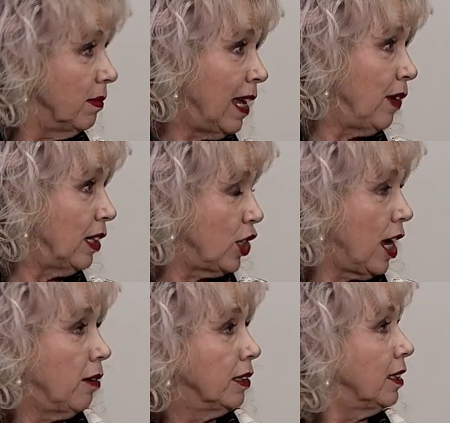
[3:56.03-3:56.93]
having
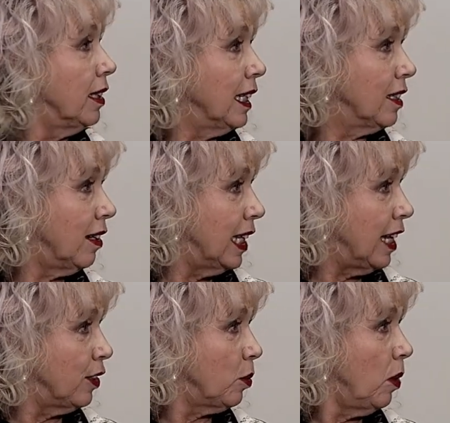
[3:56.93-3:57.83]
showers and things like
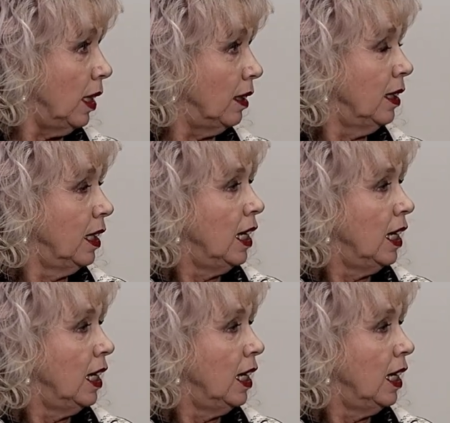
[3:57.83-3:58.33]
that as well.